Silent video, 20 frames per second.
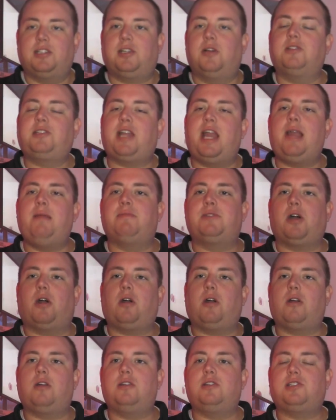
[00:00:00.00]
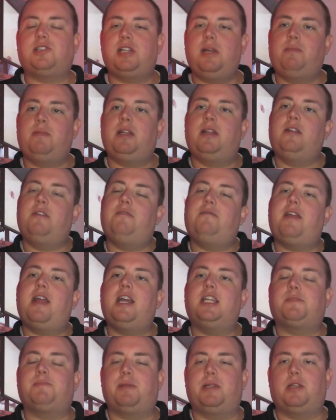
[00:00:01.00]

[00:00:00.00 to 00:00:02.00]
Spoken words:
Because those games are simmed in advance,